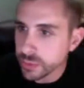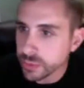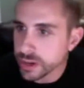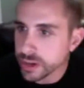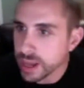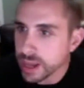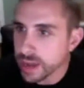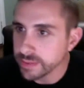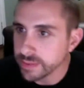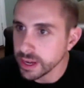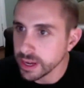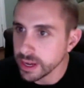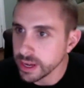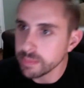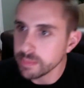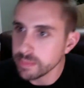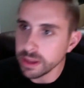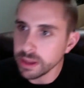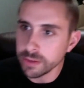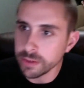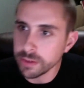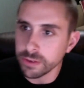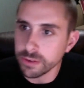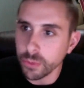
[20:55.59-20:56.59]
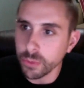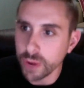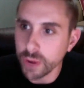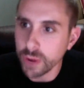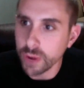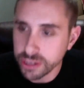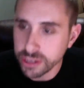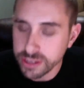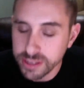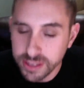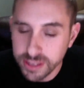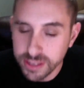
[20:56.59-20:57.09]
to have time later for
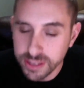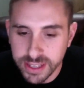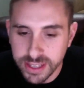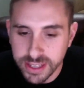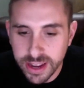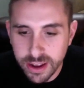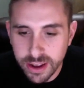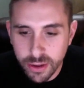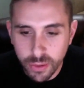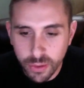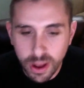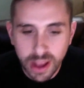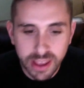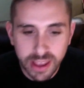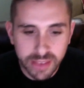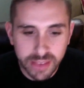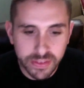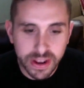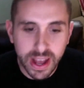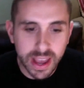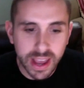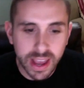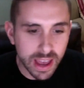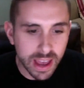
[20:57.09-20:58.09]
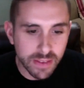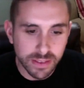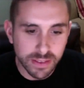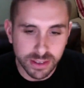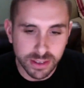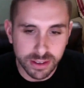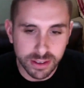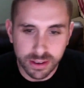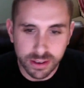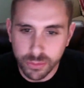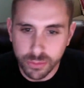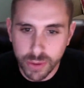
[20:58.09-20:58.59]
questions, because I know even I have a ton
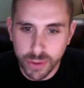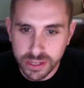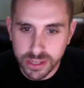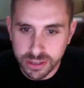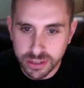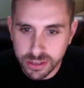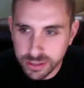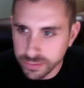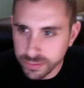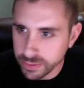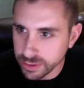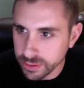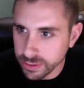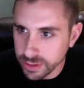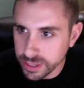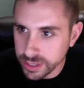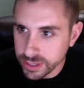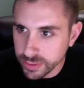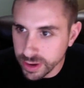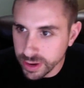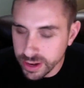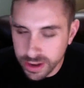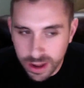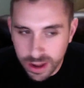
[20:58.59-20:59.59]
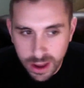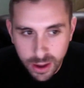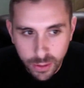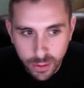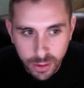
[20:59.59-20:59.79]
of questions for Chris right now.